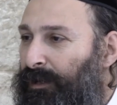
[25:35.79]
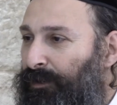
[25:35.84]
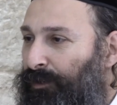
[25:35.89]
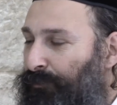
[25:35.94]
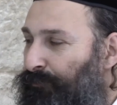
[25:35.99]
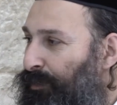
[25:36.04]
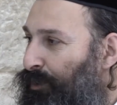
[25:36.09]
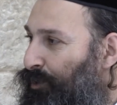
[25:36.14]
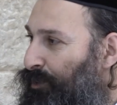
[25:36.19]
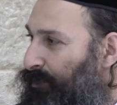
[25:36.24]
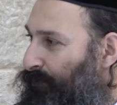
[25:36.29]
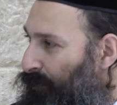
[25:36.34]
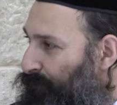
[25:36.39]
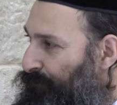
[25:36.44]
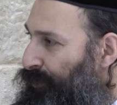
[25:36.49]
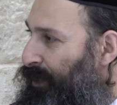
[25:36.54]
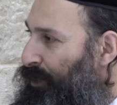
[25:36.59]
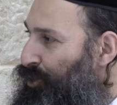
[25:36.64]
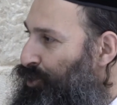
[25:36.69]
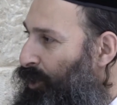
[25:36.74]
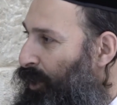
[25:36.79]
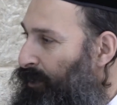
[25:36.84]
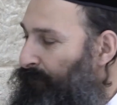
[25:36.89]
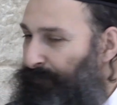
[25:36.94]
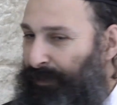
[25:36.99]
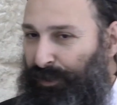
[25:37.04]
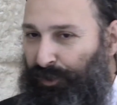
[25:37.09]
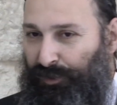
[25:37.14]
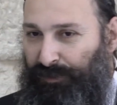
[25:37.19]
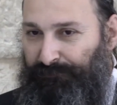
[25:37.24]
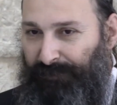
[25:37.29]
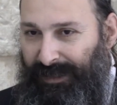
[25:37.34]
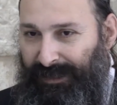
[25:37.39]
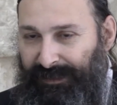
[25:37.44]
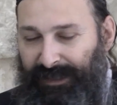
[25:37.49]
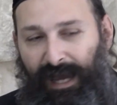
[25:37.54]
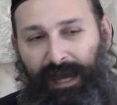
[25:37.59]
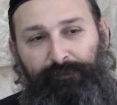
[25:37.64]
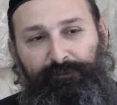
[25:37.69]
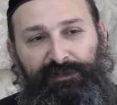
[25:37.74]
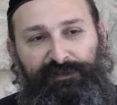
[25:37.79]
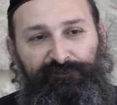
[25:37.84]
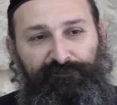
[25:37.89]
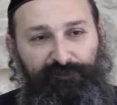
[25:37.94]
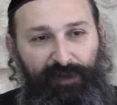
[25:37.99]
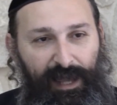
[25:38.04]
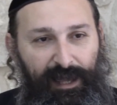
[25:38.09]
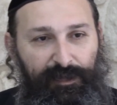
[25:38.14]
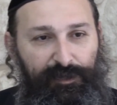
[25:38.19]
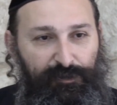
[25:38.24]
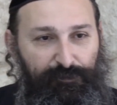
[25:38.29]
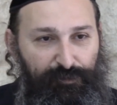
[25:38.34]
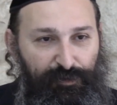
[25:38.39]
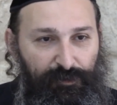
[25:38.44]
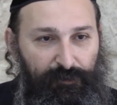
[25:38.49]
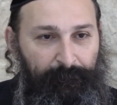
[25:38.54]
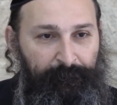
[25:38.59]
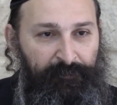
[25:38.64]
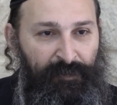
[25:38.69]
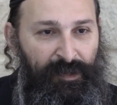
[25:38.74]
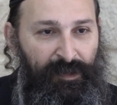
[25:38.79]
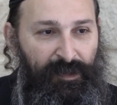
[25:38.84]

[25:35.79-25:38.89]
Not because I'm a big shot, because my time is valuable.